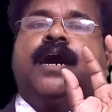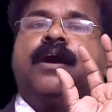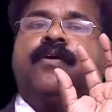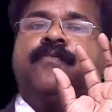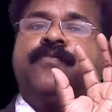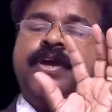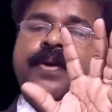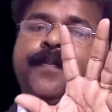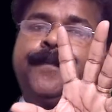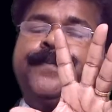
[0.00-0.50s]

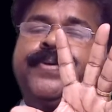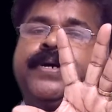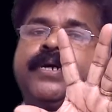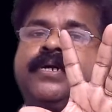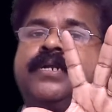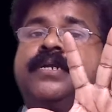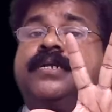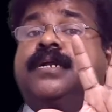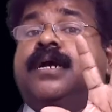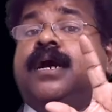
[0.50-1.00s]

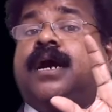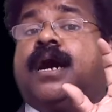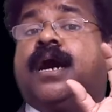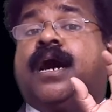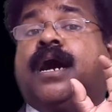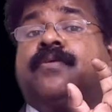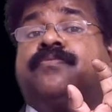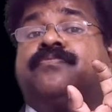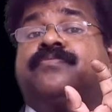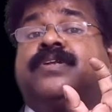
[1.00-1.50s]
vapor
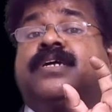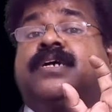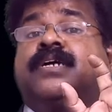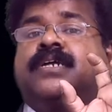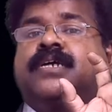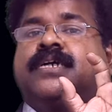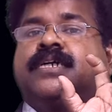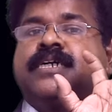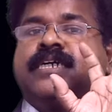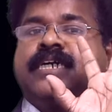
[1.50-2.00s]

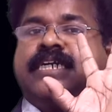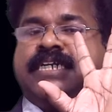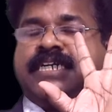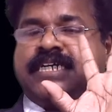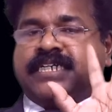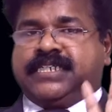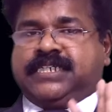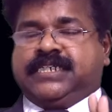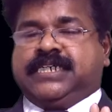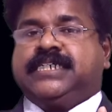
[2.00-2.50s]
after
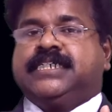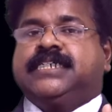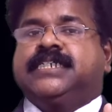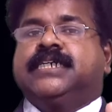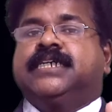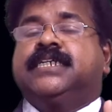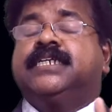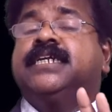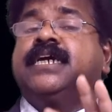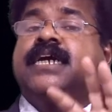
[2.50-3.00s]

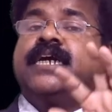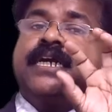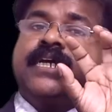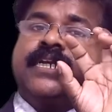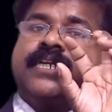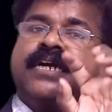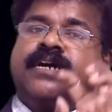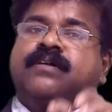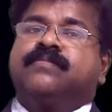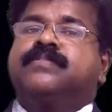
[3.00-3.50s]
condensation,
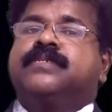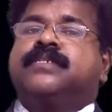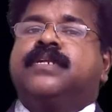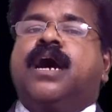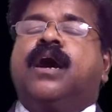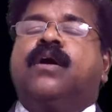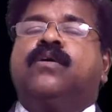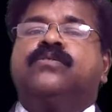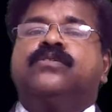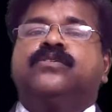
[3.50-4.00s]
it comes
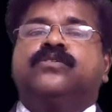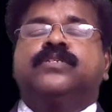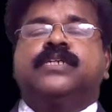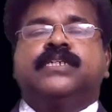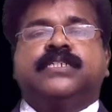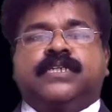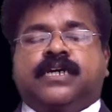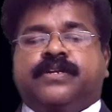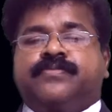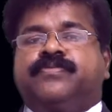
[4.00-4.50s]
down to
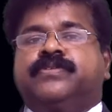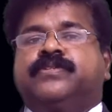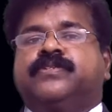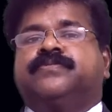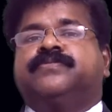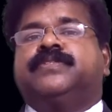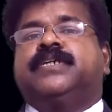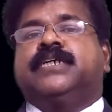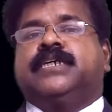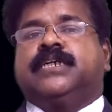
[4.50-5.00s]
the surface
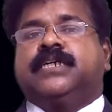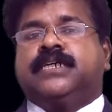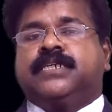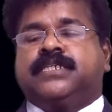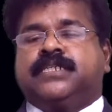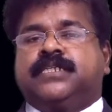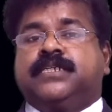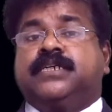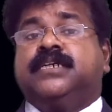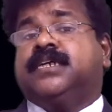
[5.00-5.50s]
of the
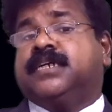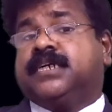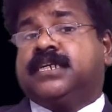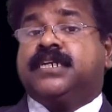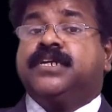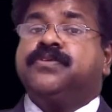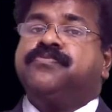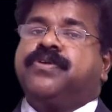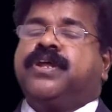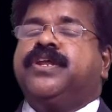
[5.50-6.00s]
earth
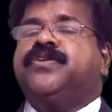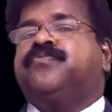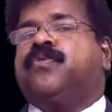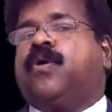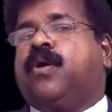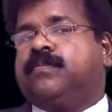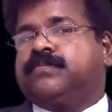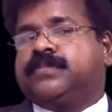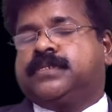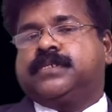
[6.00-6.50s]
in different
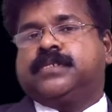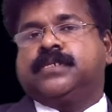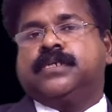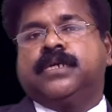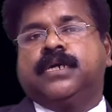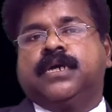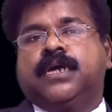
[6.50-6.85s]
forms.